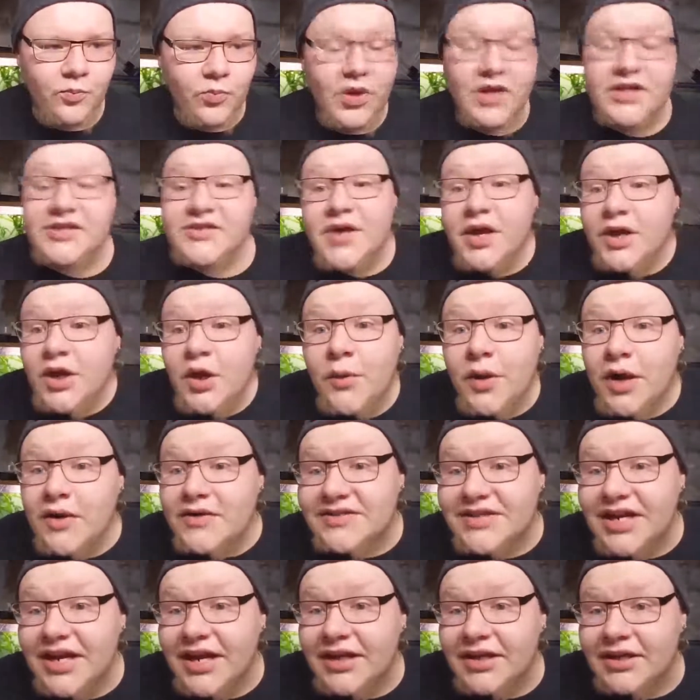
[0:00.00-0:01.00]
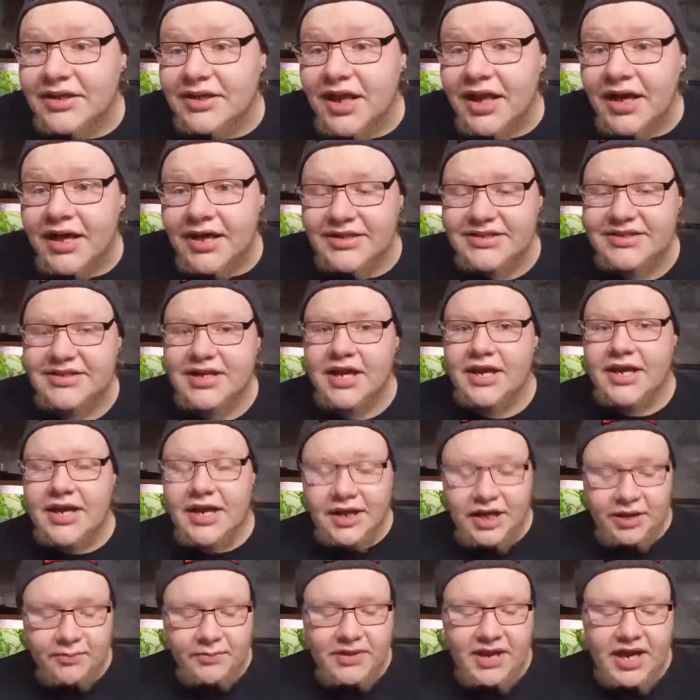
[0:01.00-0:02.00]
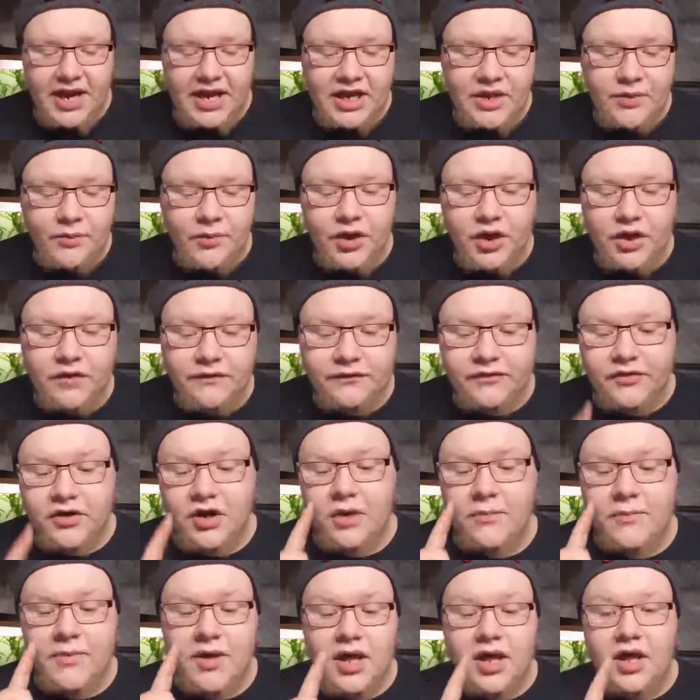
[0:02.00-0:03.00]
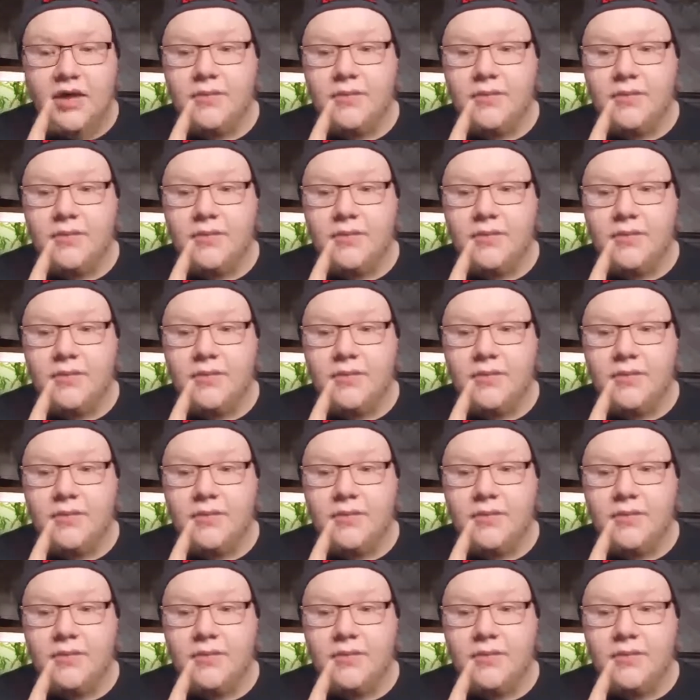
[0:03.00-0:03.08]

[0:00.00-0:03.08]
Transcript: So I know what I was getting, and it said it could be anywhere from